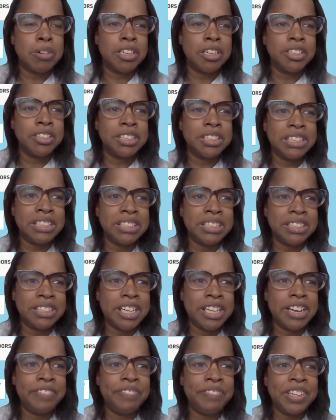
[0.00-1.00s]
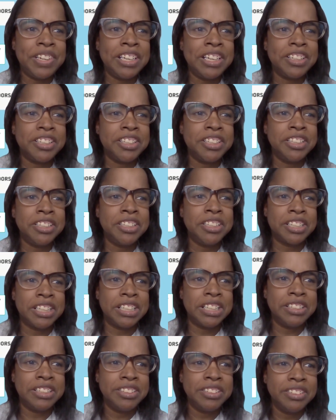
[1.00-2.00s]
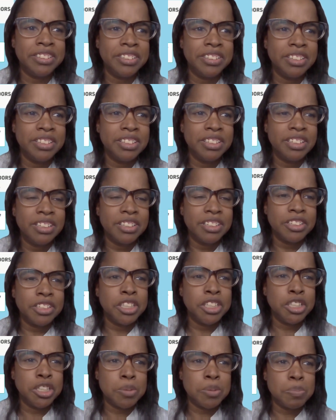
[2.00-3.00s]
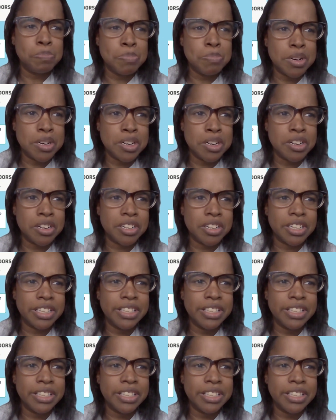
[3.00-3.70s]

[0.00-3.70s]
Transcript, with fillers: Marci's Keeping It Cooking Cookbook,